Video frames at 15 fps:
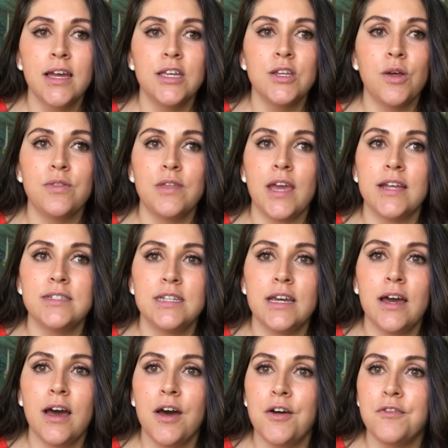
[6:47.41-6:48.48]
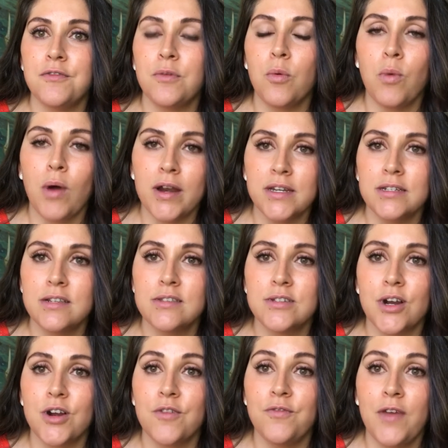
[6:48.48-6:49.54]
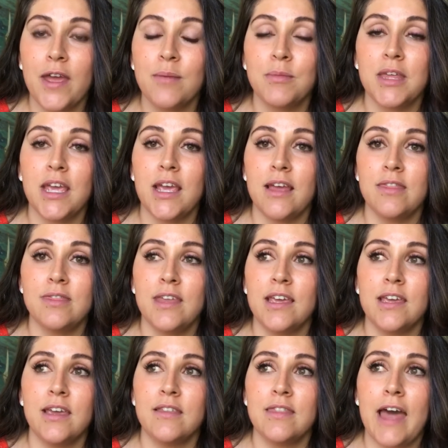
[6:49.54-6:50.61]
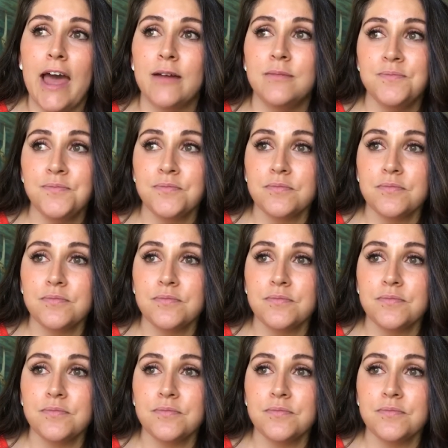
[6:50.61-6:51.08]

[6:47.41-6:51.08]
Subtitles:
The idea of wanting to start a family and thinking that